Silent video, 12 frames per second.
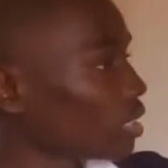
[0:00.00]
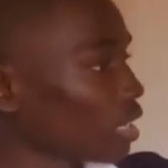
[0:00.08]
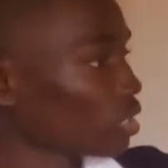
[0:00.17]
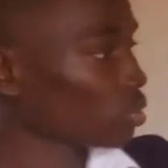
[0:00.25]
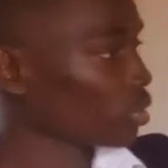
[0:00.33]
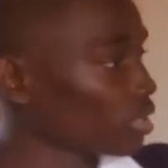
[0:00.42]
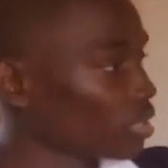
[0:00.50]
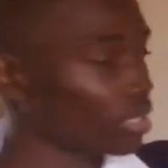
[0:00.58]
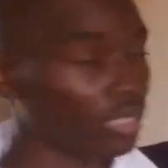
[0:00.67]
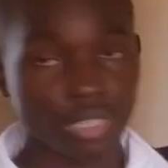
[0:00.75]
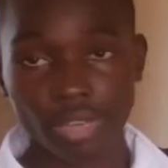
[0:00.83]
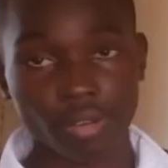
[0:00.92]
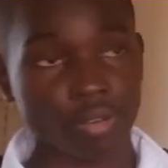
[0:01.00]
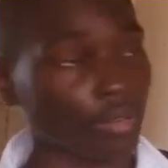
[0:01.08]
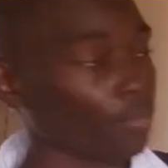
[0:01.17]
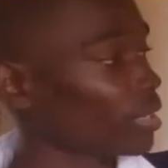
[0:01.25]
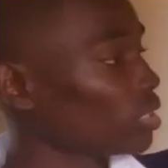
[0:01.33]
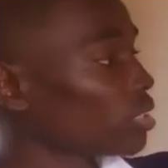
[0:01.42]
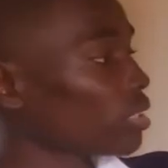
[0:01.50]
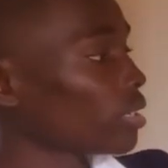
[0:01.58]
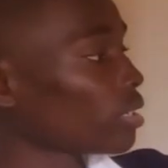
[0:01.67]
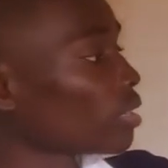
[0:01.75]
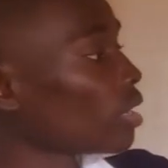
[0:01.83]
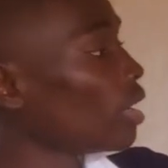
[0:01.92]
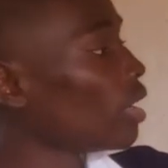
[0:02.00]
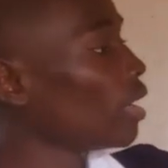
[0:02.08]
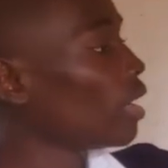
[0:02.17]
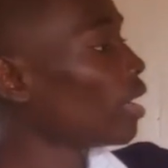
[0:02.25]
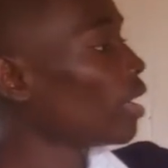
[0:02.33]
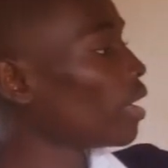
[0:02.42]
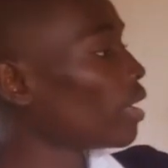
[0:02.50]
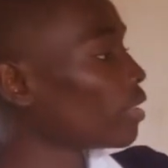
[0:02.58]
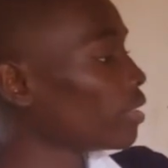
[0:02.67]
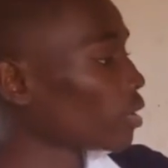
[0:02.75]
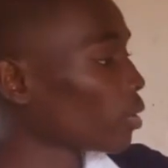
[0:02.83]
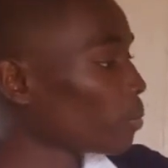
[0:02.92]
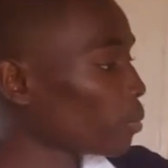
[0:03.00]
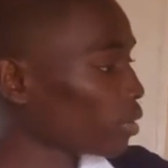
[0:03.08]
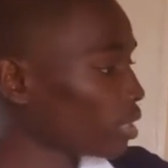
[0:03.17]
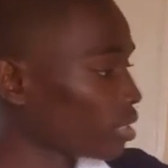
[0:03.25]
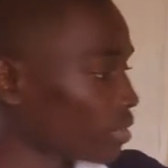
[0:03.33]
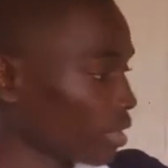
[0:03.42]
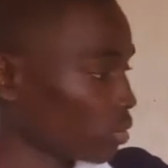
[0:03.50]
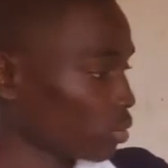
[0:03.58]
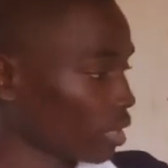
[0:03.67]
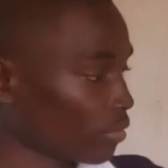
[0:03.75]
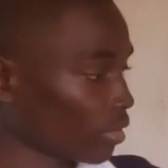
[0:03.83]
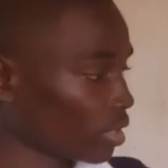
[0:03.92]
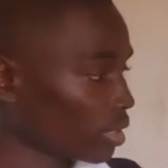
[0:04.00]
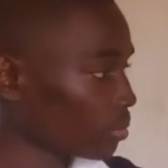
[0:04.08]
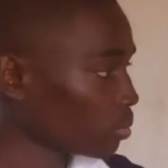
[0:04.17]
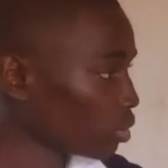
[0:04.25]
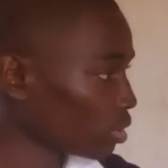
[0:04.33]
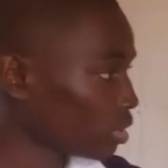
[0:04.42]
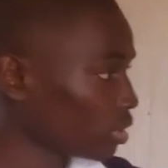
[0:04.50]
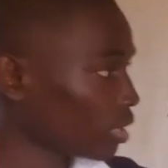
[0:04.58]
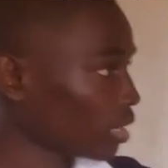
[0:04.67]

As you can see, I've mentioned the components that we have assembled